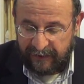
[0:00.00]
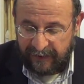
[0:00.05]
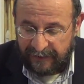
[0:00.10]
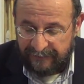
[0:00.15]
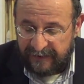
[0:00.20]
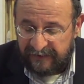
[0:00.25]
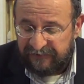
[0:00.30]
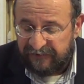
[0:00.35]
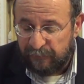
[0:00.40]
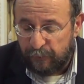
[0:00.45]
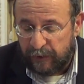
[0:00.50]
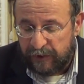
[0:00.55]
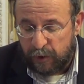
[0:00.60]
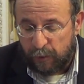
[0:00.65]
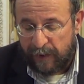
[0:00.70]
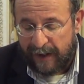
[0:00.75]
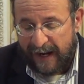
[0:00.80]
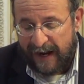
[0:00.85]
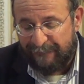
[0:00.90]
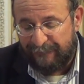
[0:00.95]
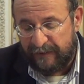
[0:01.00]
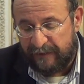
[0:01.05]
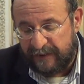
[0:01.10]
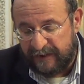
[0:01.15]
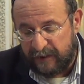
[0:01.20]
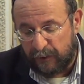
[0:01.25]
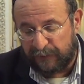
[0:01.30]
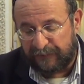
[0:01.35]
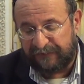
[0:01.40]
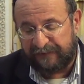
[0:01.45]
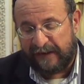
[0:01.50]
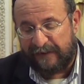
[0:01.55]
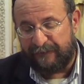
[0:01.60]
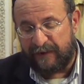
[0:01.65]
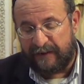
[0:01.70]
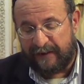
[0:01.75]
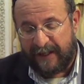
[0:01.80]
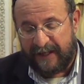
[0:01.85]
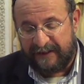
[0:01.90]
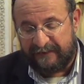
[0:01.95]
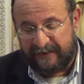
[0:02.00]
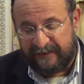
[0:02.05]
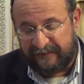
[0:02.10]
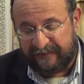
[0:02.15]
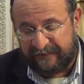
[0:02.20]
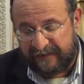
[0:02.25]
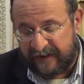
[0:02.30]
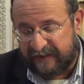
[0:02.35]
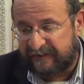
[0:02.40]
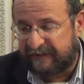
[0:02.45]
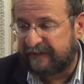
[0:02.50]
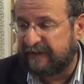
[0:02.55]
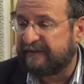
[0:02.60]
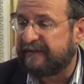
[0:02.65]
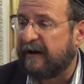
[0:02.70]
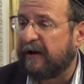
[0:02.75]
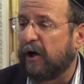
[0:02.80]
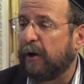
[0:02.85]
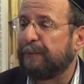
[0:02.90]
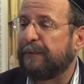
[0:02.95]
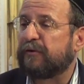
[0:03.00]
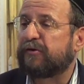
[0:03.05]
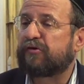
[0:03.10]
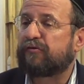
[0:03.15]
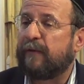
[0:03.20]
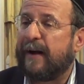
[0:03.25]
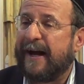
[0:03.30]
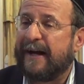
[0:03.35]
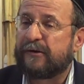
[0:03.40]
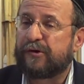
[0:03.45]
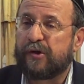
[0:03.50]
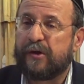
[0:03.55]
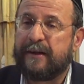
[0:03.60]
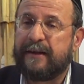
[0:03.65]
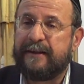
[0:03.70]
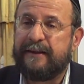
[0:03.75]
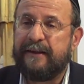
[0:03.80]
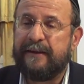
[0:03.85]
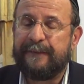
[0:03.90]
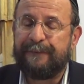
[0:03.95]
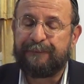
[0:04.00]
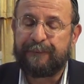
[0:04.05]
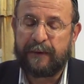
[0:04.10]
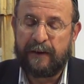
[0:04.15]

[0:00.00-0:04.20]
And this is where you have in the year 796 the terrible tragedy